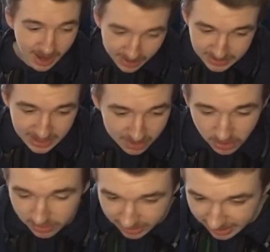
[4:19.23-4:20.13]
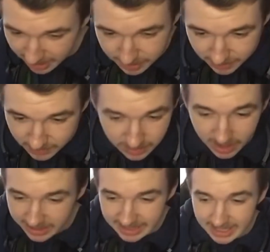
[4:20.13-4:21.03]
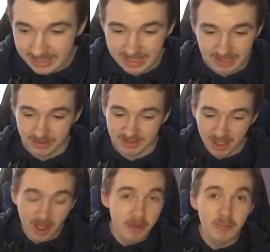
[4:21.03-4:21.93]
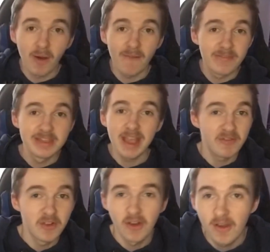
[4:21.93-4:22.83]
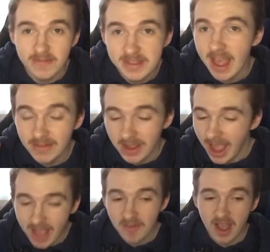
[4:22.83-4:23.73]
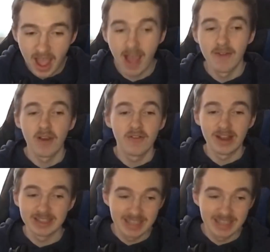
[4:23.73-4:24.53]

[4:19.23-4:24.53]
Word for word: I've seen a lot of good clips of like kids singers, but never, never, ever, ever have I